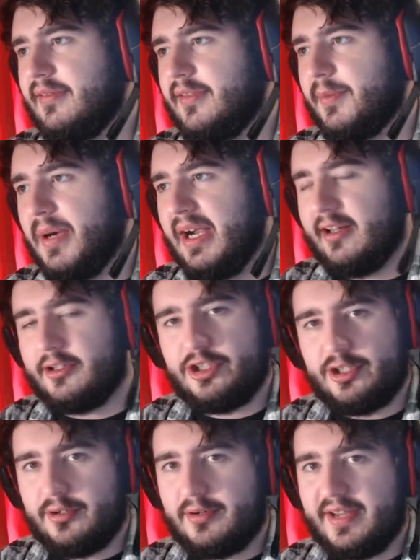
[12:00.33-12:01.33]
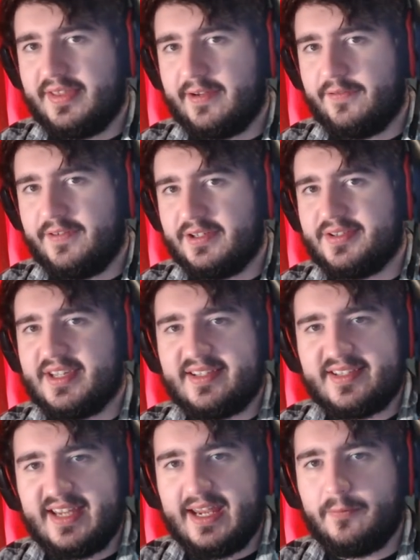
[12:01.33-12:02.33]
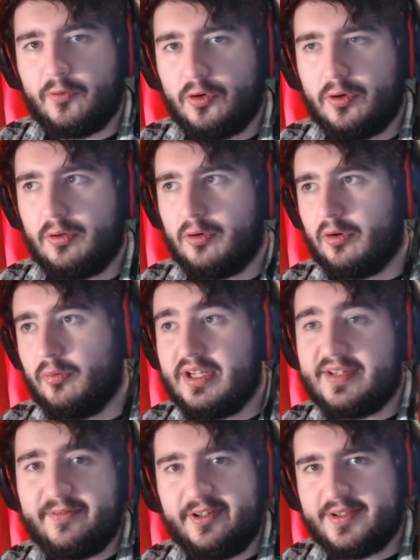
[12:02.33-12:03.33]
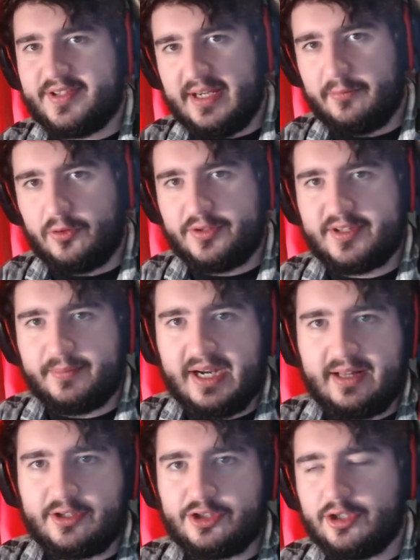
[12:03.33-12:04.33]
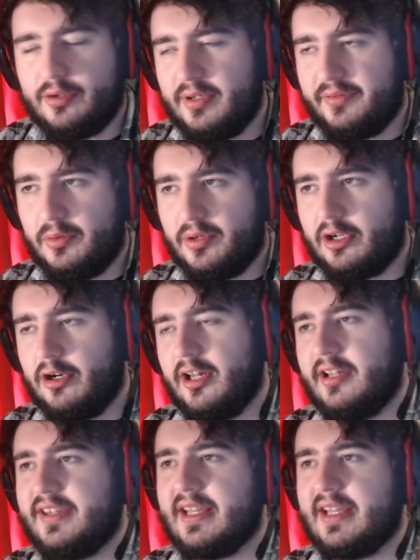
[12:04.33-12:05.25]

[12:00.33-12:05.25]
The Pylon Show, I think, fills that same role, or we fill the same role as the Pylon Show, whatever you want to call it.